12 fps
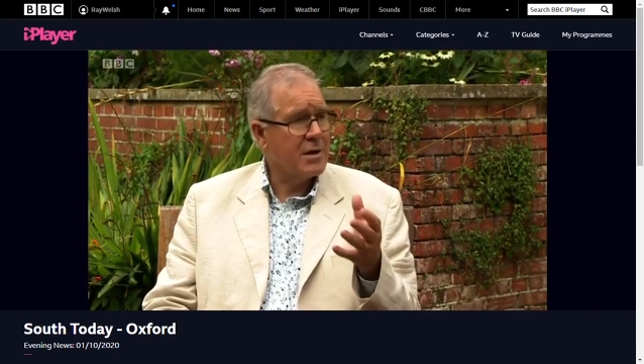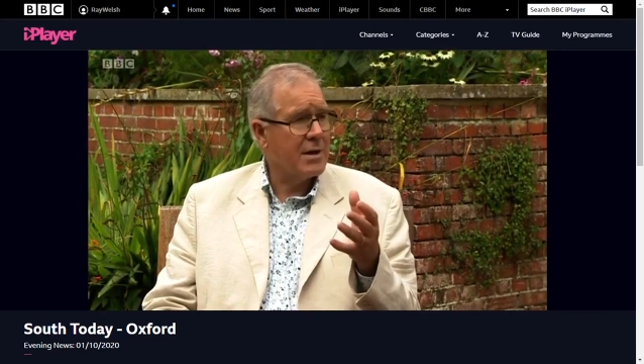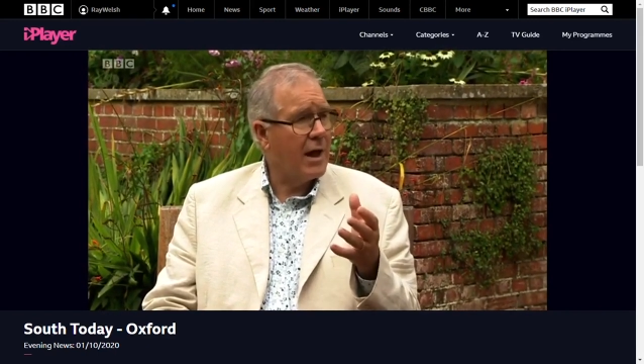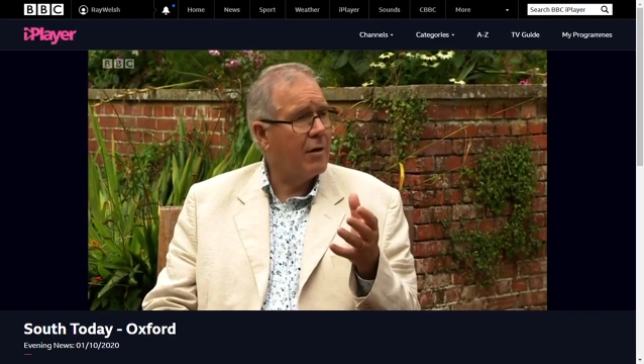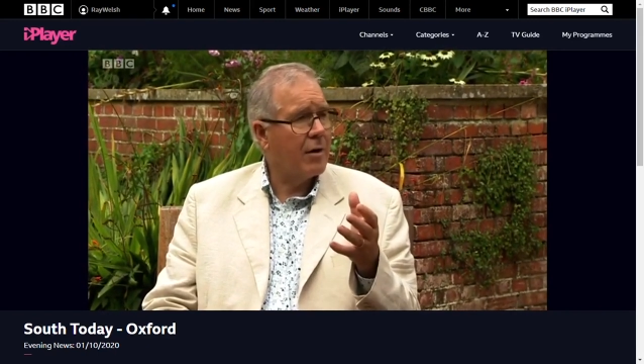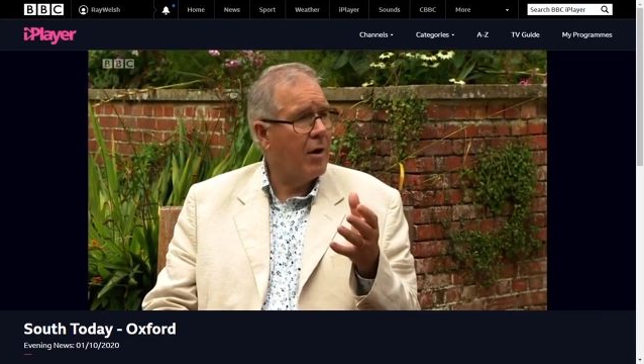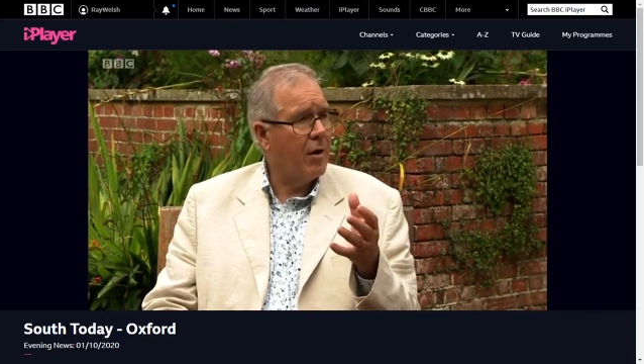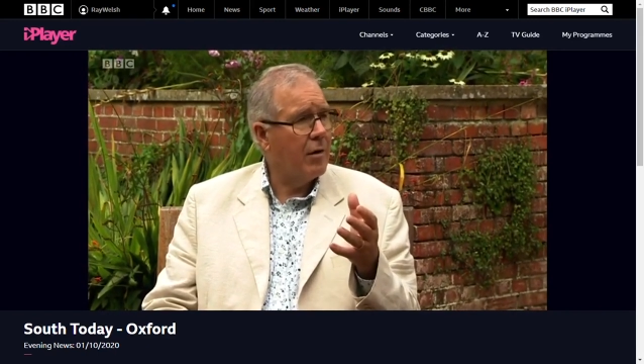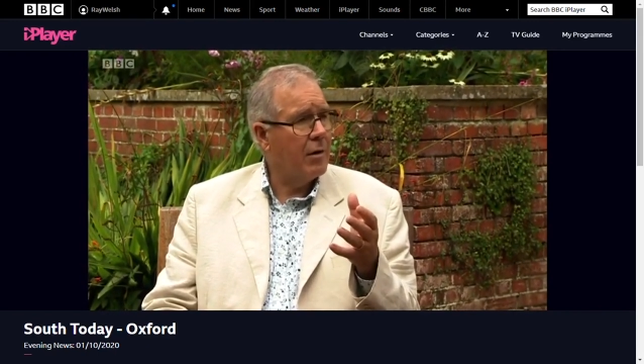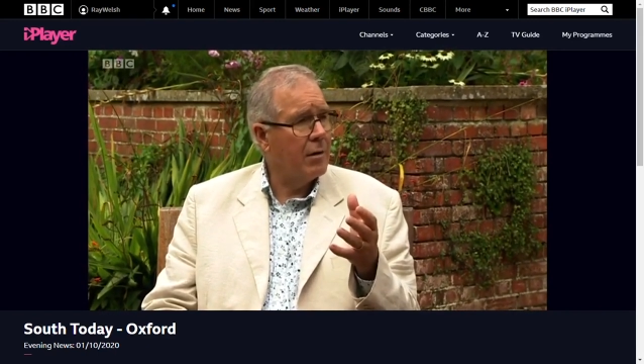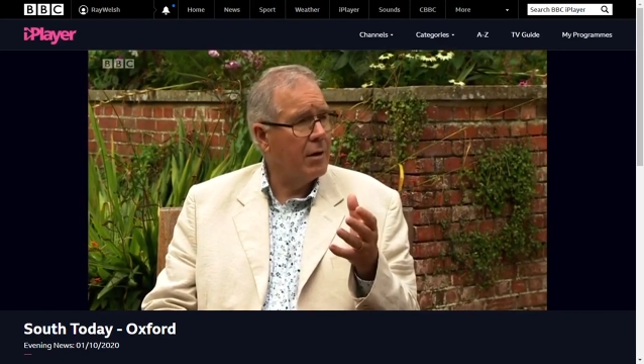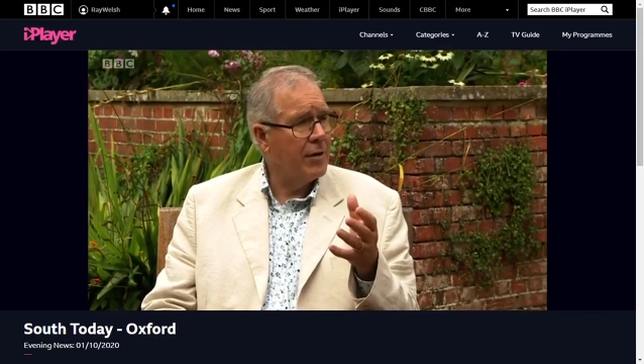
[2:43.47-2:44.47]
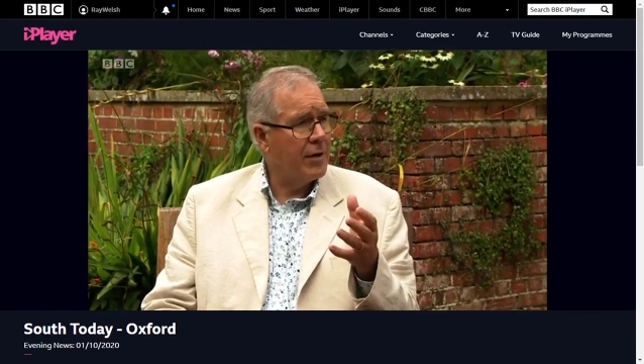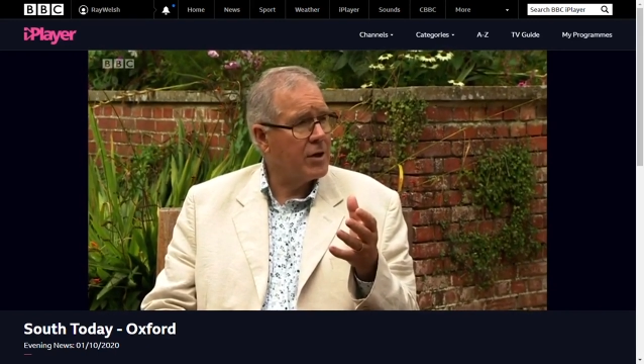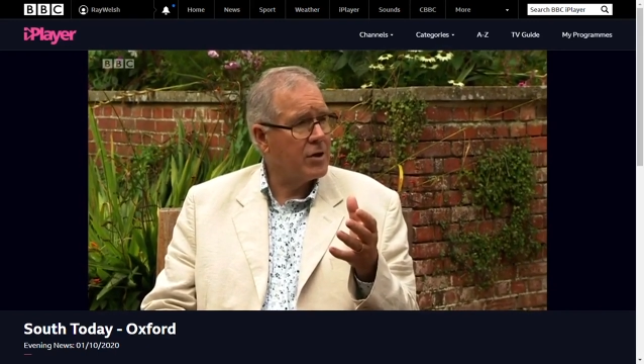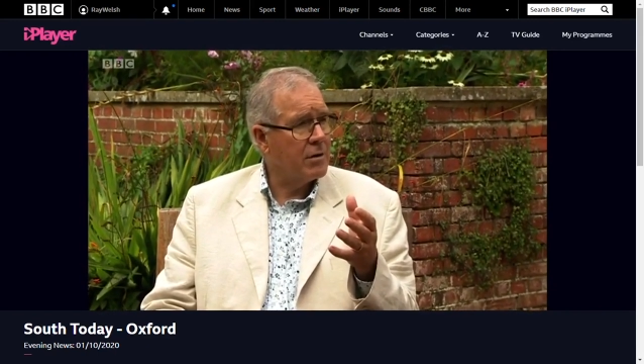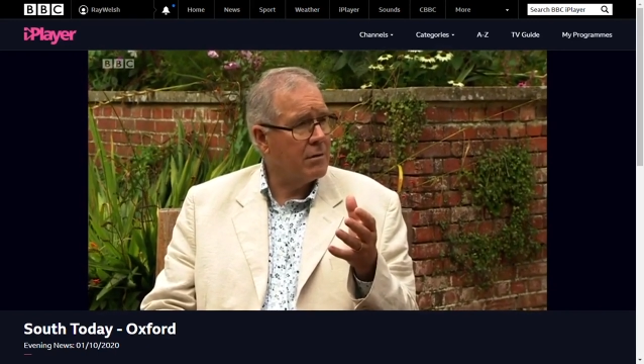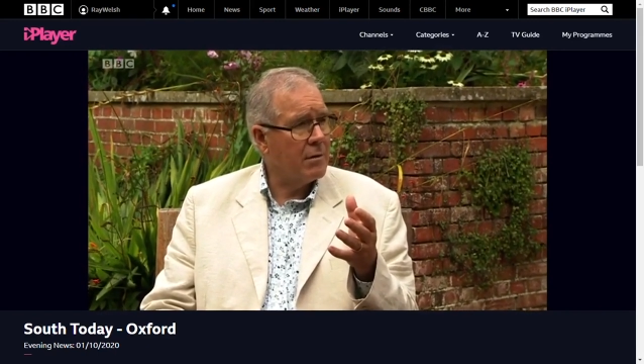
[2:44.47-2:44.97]
and alcohol
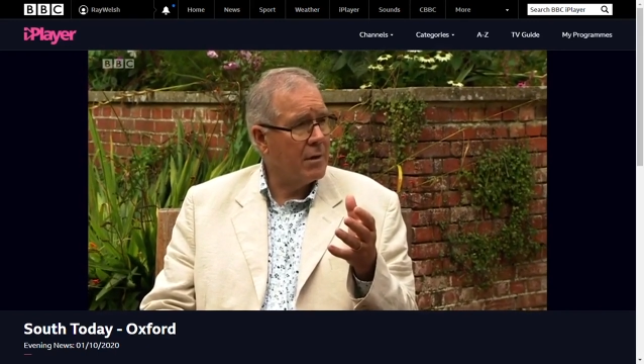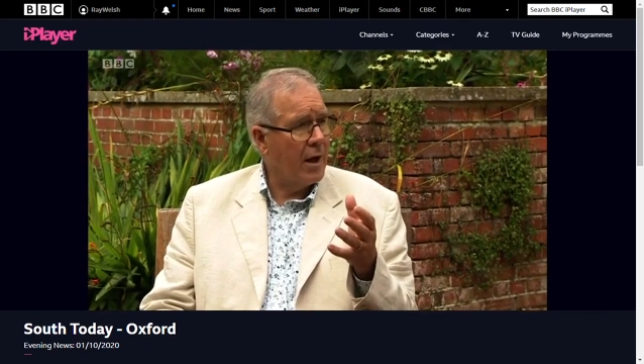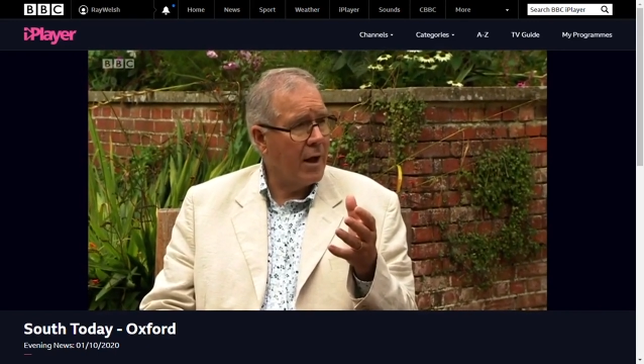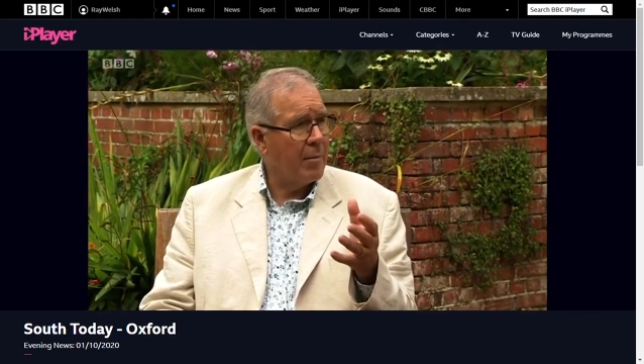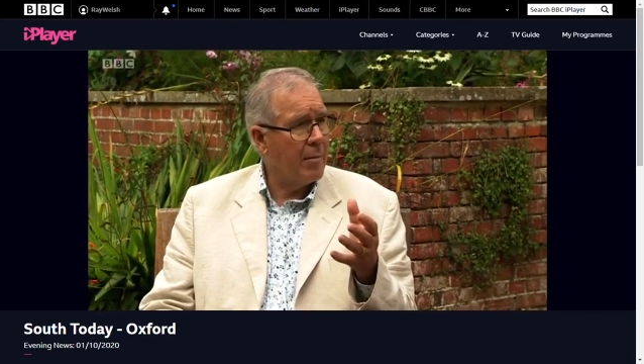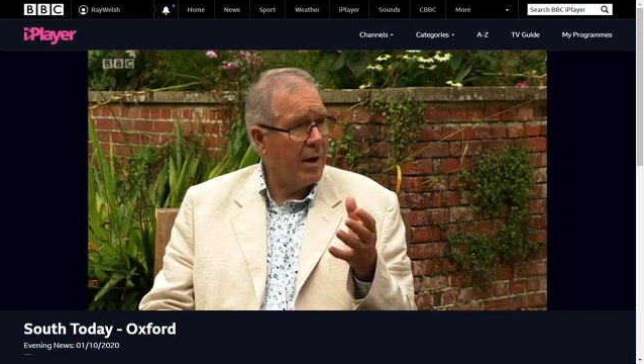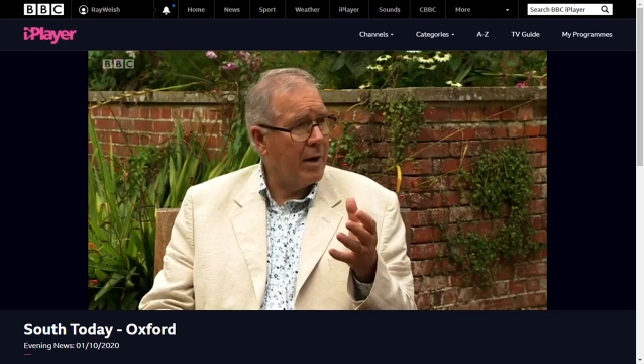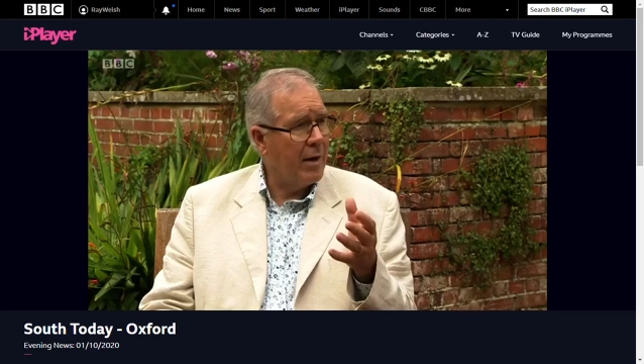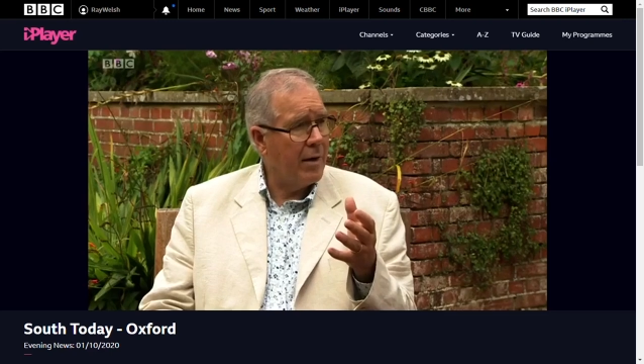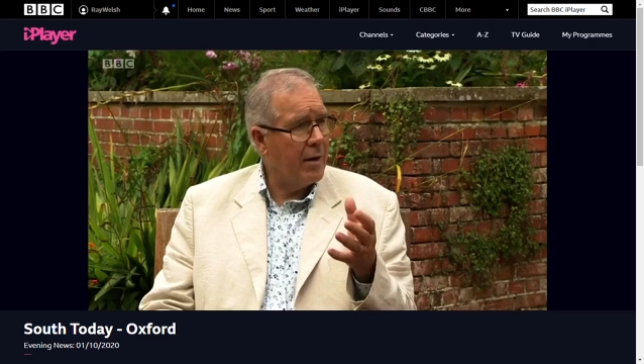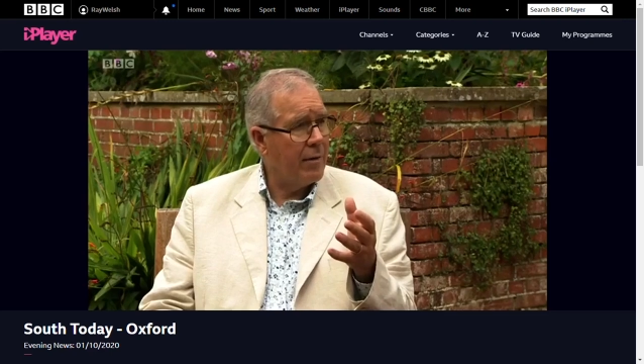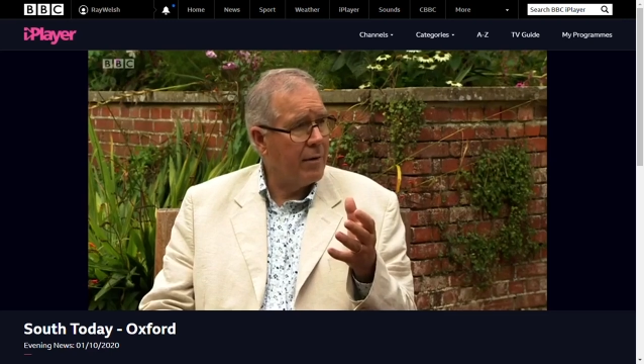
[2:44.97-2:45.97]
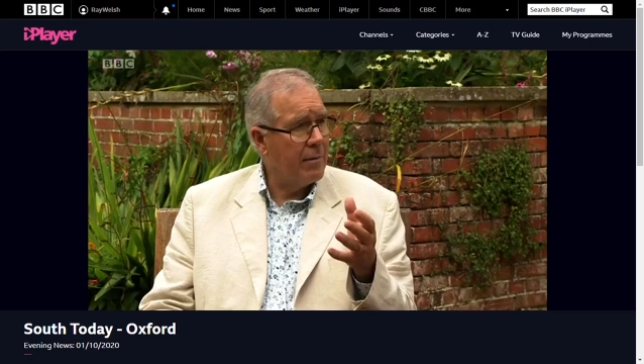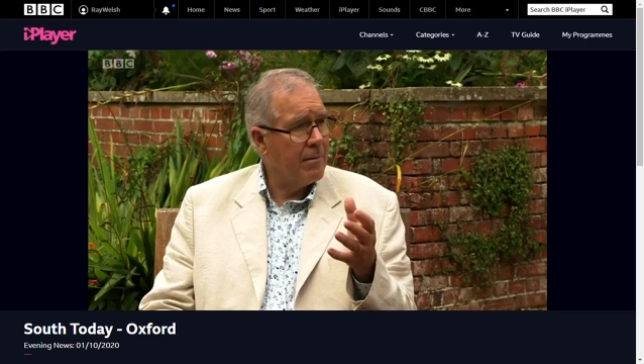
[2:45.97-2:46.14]
addiction lying behind it.